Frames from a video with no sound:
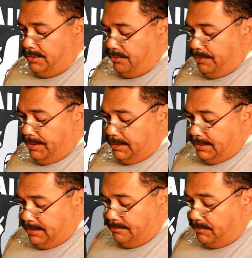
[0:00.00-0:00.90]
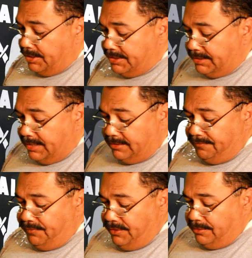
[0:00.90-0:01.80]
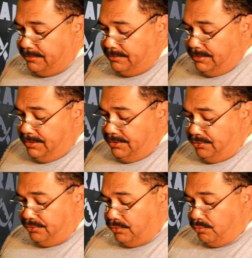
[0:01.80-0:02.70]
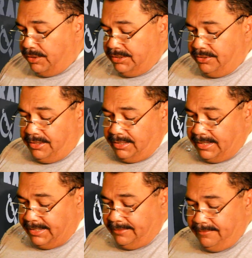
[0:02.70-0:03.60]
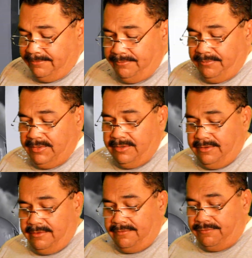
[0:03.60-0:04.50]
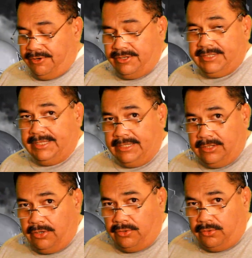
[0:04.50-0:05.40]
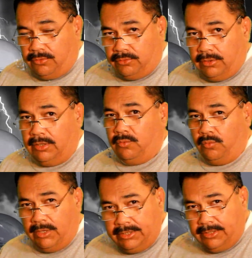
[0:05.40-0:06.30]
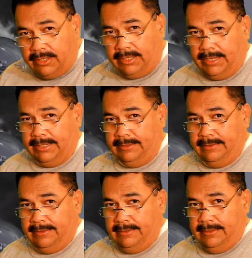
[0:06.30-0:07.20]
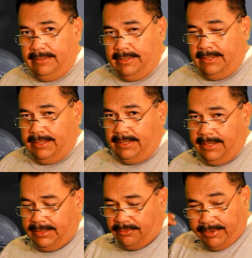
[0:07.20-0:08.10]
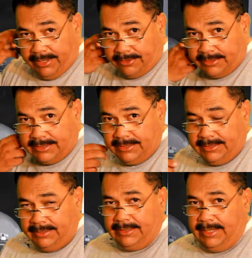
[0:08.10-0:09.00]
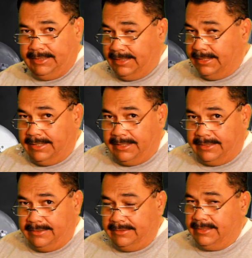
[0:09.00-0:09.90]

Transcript: New England marching down the field to the 1-yard line. First and goal, 1-yard line. And the Raiders, they dig in.